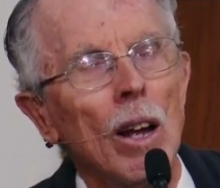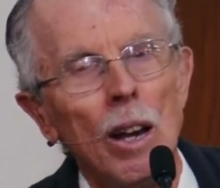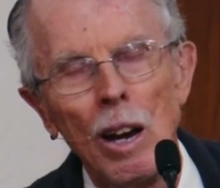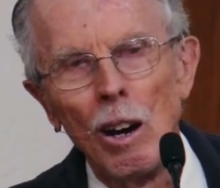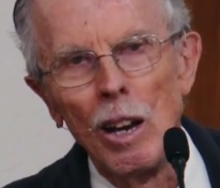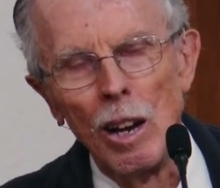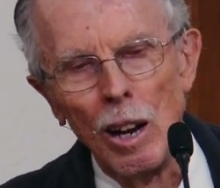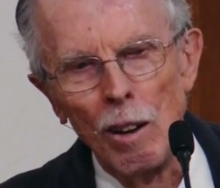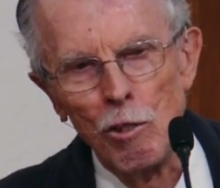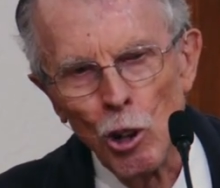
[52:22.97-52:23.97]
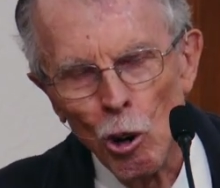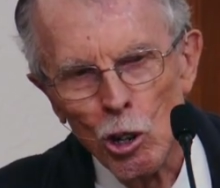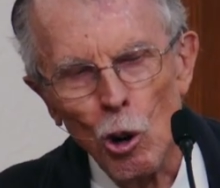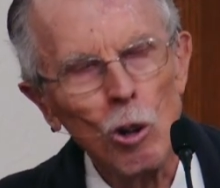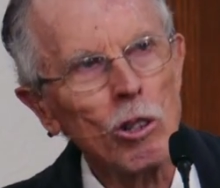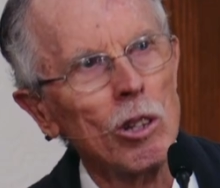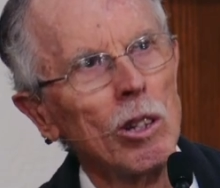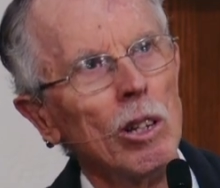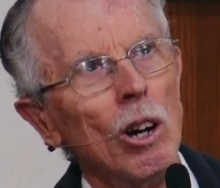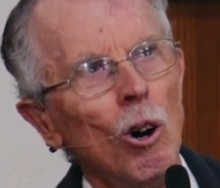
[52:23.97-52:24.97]
Now, I, have talked all,
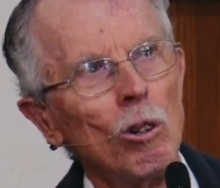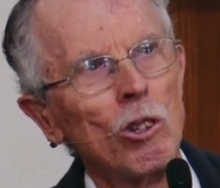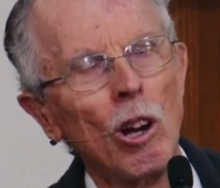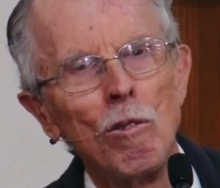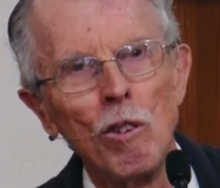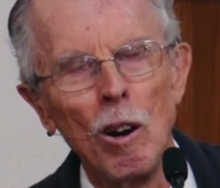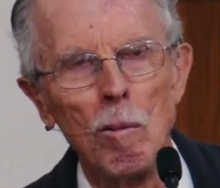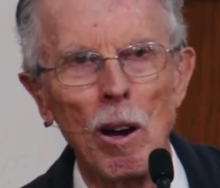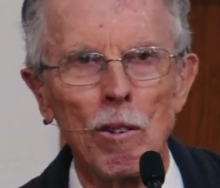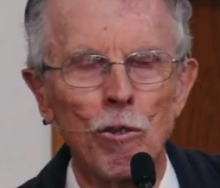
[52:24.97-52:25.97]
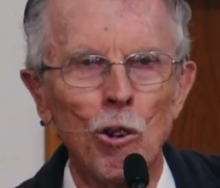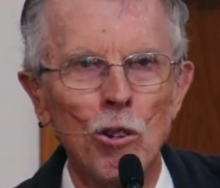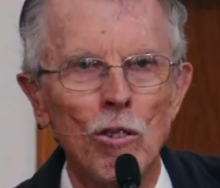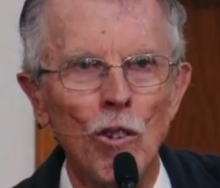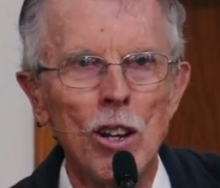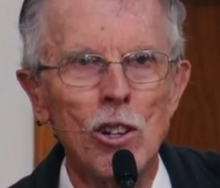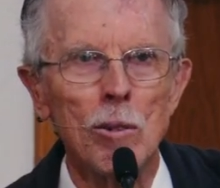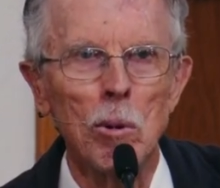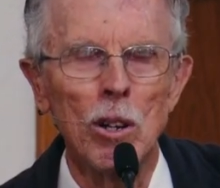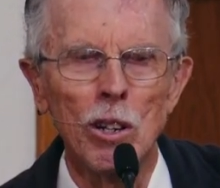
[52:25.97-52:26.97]
all so far about fruit and
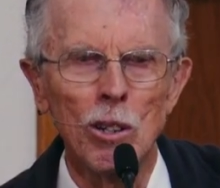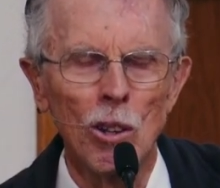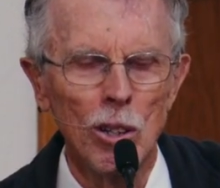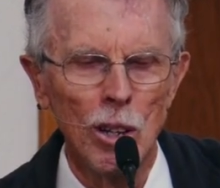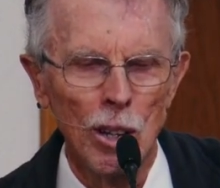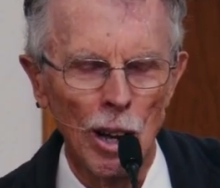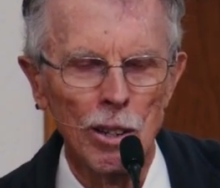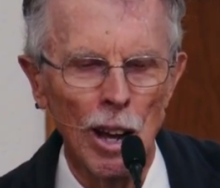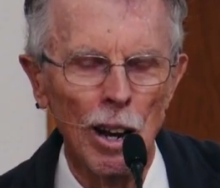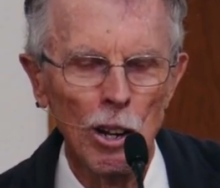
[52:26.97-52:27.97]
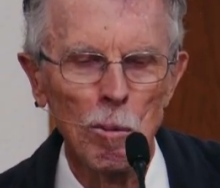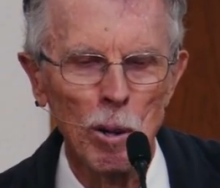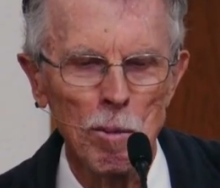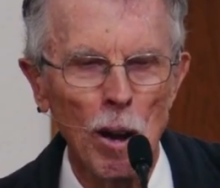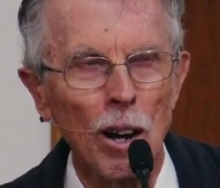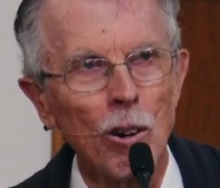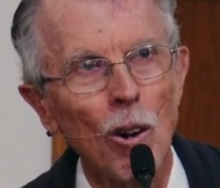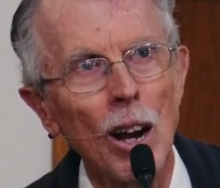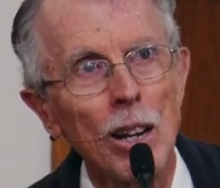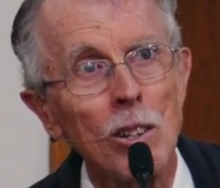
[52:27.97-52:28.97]
vegetable and, and, and a little bit about
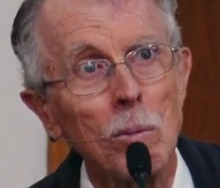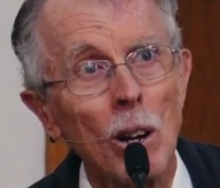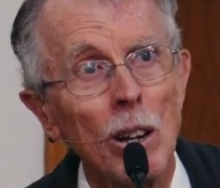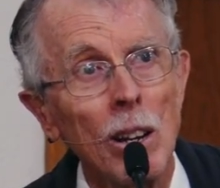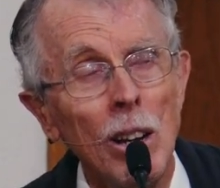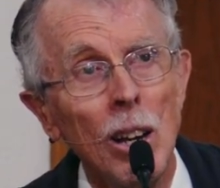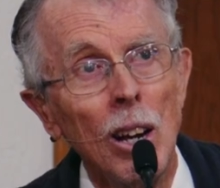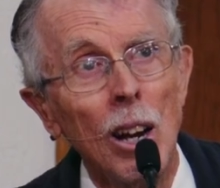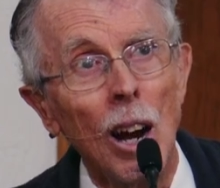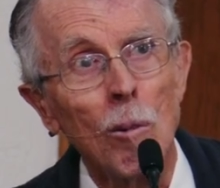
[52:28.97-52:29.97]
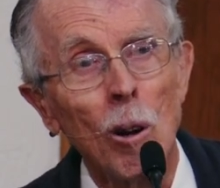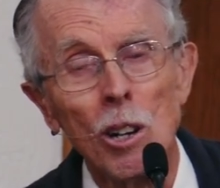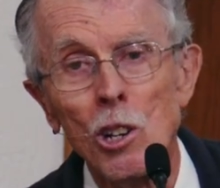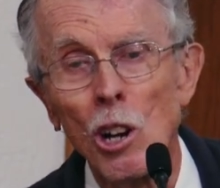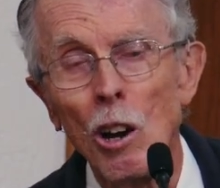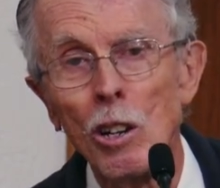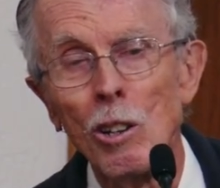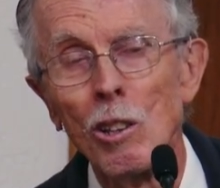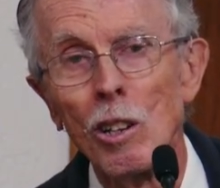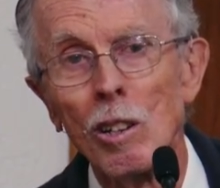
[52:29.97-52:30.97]
grains, but I, I want to show
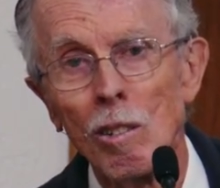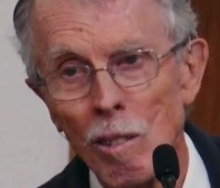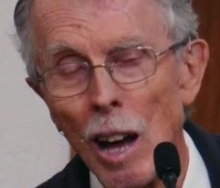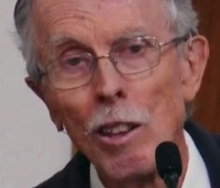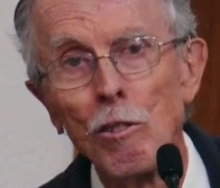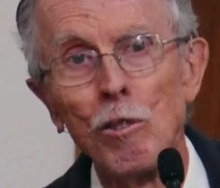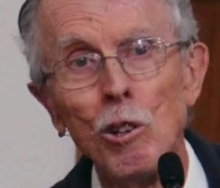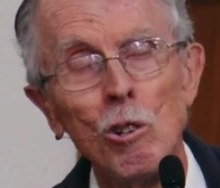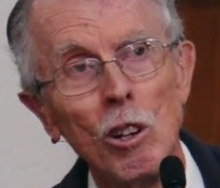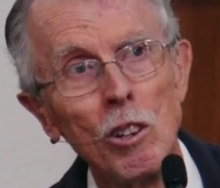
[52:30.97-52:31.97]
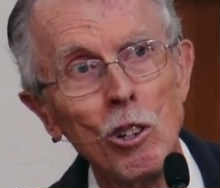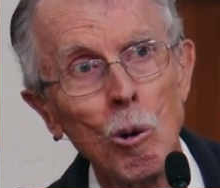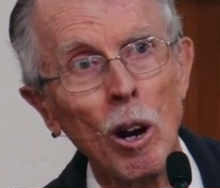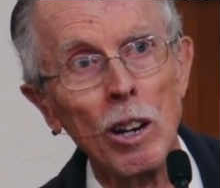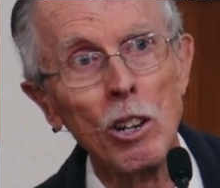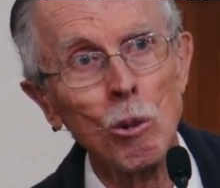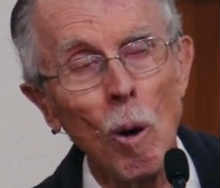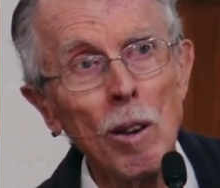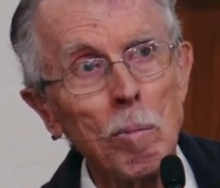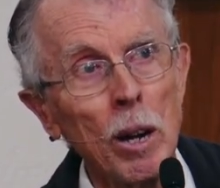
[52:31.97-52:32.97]
you that other foods, and just quickly, just
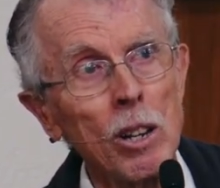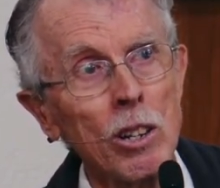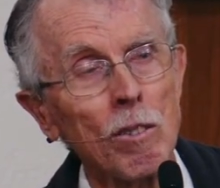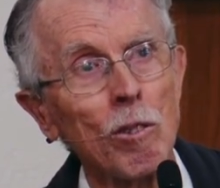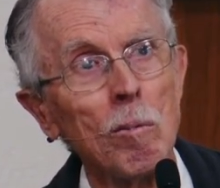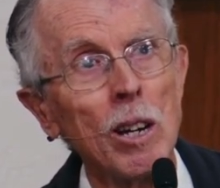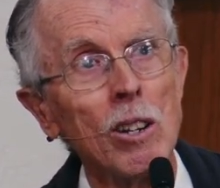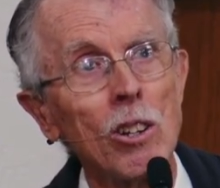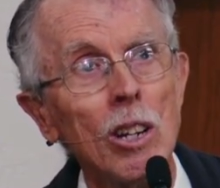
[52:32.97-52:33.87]
one picture from each